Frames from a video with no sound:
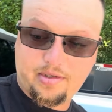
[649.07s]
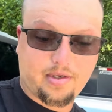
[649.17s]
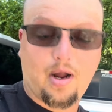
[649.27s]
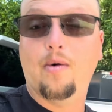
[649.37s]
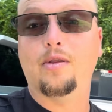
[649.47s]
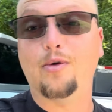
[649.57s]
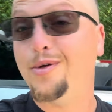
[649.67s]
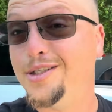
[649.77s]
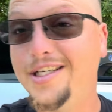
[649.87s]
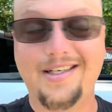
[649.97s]
going through
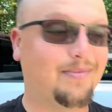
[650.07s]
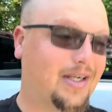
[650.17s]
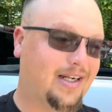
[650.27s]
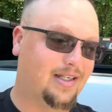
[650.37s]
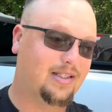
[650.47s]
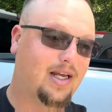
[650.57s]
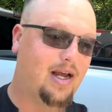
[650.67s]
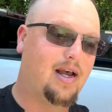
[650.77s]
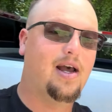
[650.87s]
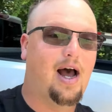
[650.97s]
the shit, because
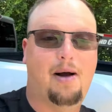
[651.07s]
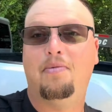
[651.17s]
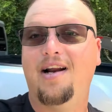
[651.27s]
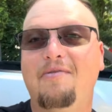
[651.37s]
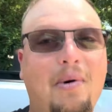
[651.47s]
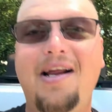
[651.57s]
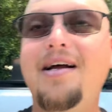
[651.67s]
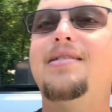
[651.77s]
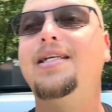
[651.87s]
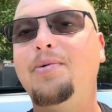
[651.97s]
I put everybody
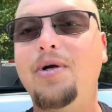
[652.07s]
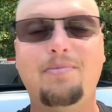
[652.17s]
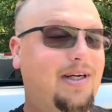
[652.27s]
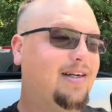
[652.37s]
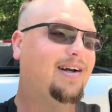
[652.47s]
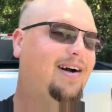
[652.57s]
else in it with me.